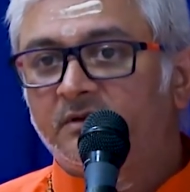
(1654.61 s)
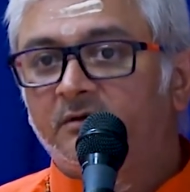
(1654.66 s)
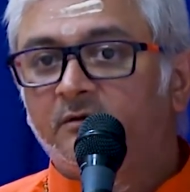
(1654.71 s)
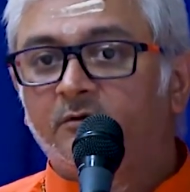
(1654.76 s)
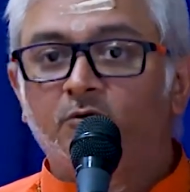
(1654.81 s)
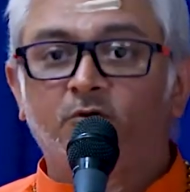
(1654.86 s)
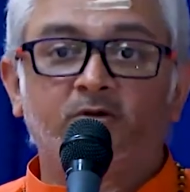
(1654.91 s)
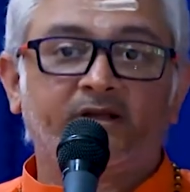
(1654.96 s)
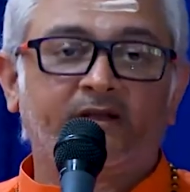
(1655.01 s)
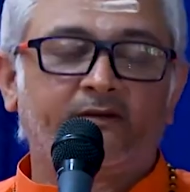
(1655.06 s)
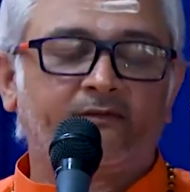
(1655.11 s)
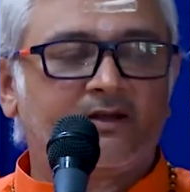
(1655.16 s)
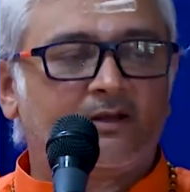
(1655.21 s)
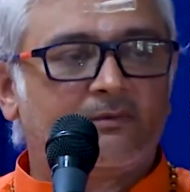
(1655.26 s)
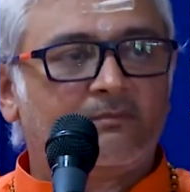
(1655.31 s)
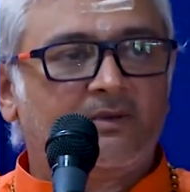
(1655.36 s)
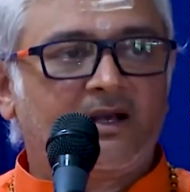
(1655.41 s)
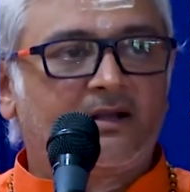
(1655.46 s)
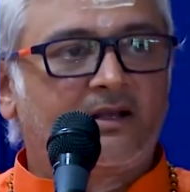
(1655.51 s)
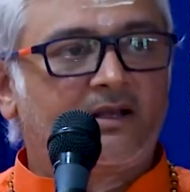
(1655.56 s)
Gurudev came
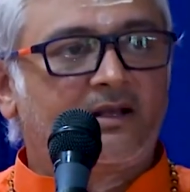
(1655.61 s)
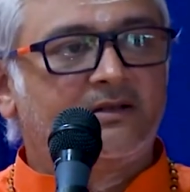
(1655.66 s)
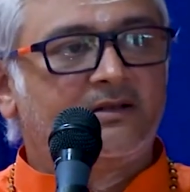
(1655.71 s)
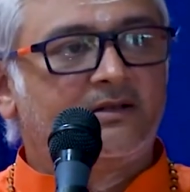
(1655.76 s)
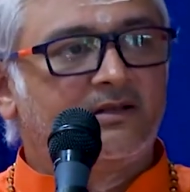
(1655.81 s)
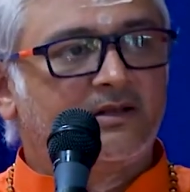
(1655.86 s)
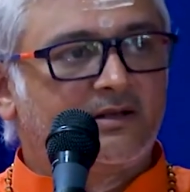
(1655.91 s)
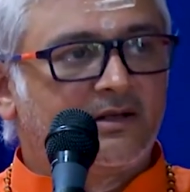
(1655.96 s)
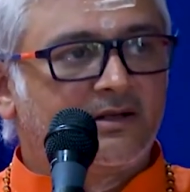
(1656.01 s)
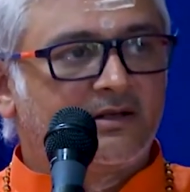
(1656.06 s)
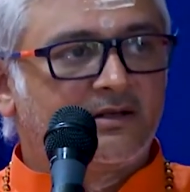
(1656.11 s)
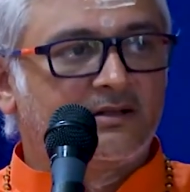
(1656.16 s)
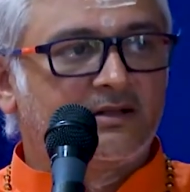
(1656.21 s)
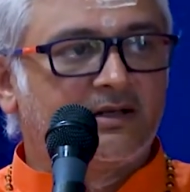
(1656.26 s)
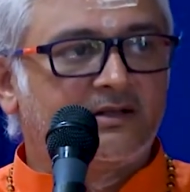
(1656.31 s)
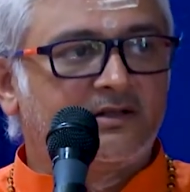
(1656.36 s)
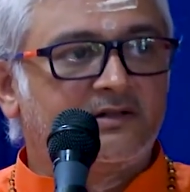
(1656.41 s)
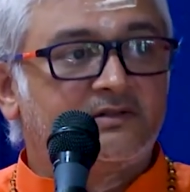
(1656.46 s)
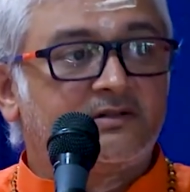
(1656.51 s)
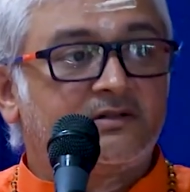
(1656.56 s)
back and he narrated
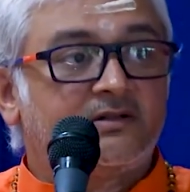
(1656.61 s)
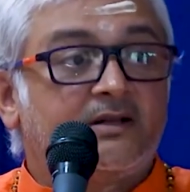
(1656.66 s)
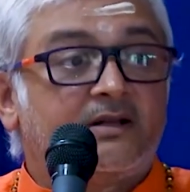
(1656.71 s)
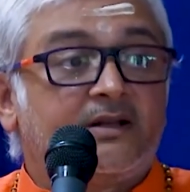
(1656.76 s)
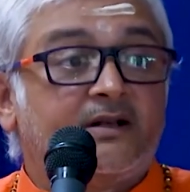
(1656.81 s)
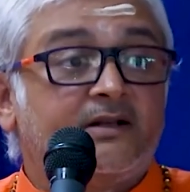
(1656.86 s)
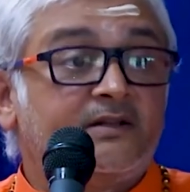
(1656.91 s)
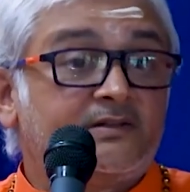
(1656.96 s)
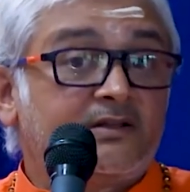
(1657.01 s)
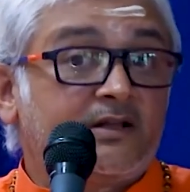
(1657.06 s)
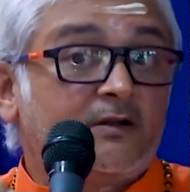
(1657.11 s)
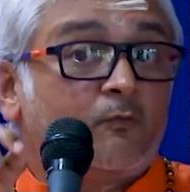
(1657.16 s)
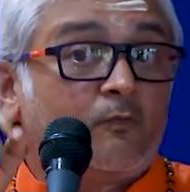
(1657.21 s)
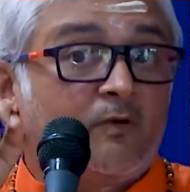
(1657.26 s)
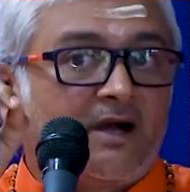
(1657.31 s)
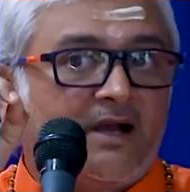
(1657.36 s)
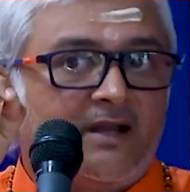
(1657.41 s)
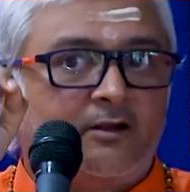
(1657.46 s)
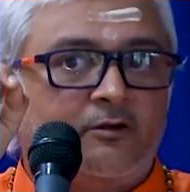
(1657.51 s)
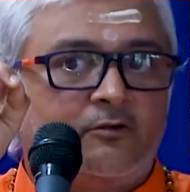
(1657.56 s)
that incident, and he said,
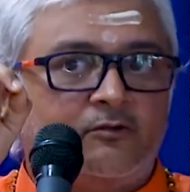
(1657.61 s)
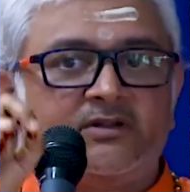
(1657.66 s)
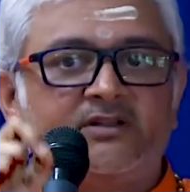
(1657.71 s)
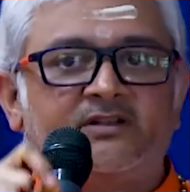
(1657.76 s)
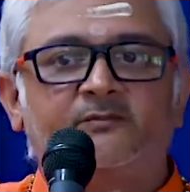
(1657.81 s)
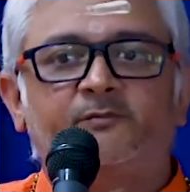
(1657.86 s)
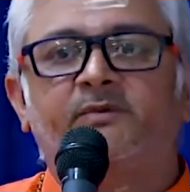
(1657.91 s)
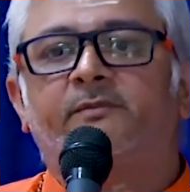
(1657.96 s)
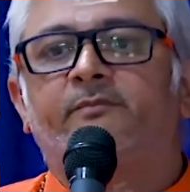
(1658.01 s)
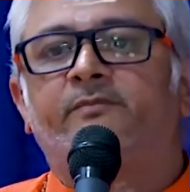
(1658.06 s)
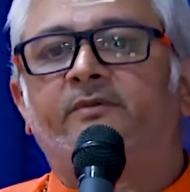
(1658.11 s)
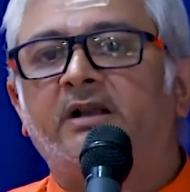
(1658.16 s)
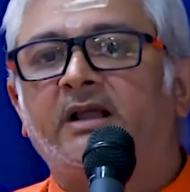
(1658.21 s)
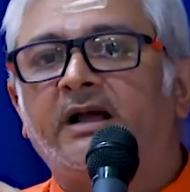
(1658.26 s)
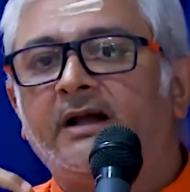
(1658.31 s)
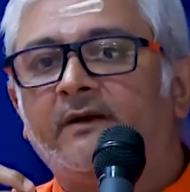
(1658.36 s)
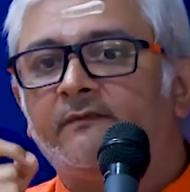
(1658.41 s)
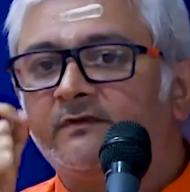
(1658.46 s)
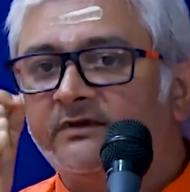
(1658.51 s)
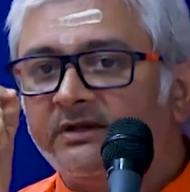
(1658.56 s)
why do these people
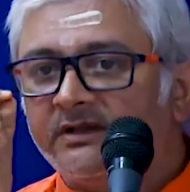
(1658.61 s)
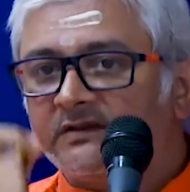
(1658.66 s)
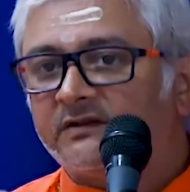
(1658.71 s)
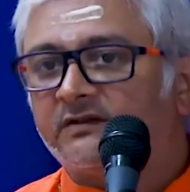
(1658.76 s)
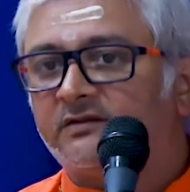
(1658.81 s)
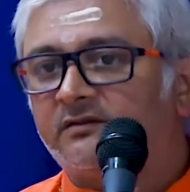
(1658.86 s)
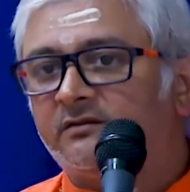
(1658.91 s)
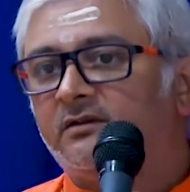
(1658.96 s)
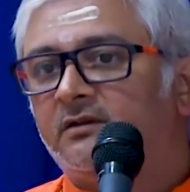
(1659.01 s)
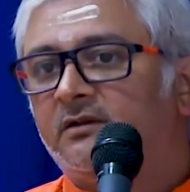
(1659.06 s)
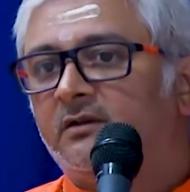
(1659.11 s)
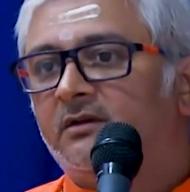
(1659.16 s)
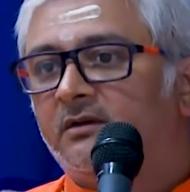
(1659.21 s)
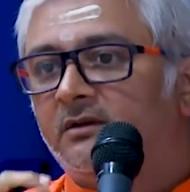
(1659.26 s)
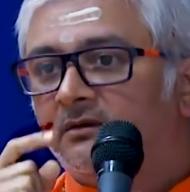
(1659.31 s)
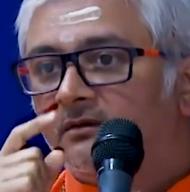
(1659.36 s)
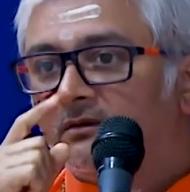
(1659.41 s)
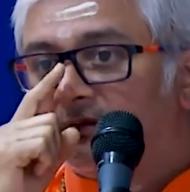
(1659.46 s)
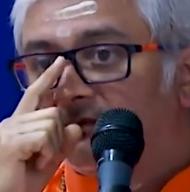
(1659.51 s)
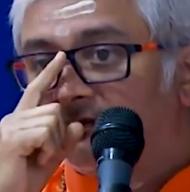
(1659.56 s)
have this
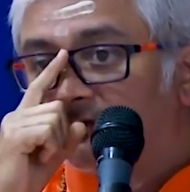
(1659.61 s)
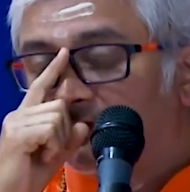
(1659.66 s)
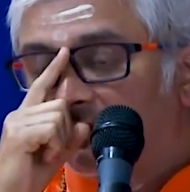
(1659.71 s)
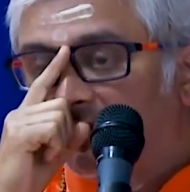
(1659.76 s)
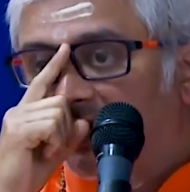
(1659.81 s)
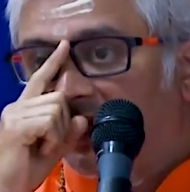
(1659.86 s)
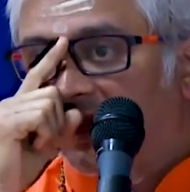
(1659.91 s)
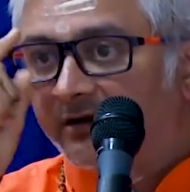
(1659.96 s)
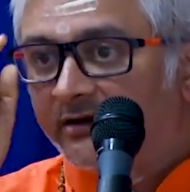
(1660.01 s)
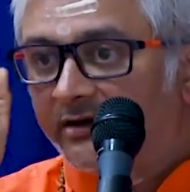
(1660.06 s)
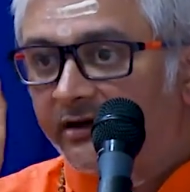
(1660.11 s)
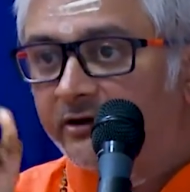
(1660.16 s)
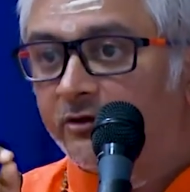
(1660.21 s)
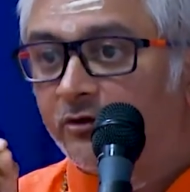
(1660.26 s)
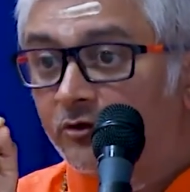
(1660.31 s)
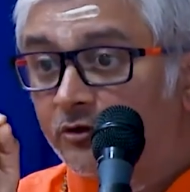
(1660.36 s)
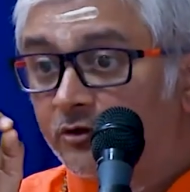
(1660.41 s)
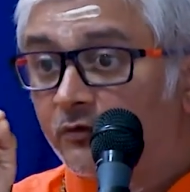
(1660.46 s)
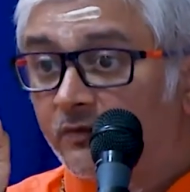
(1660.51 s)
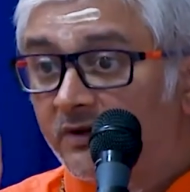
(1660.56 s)

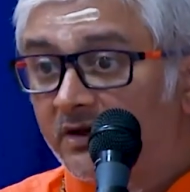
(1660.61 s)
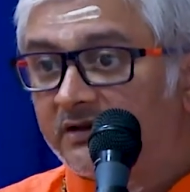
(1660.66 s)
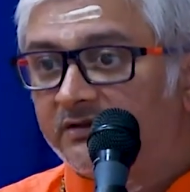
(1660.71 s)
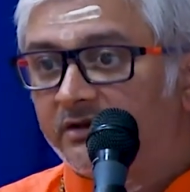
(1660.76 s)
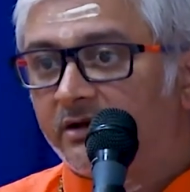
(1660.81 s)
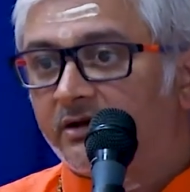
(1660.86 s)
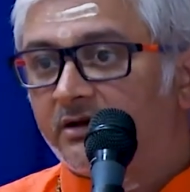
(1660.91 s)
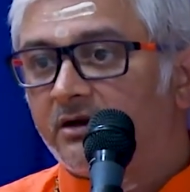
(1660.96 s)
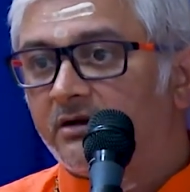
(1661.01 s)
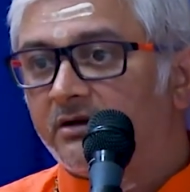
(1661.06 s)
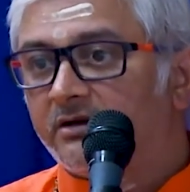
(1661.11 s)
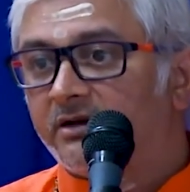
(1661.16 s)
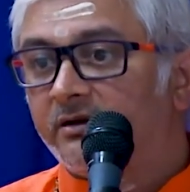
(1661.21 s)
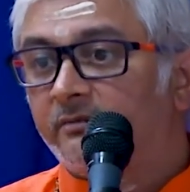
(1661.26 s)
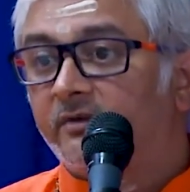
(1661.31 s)
attitude towards their country?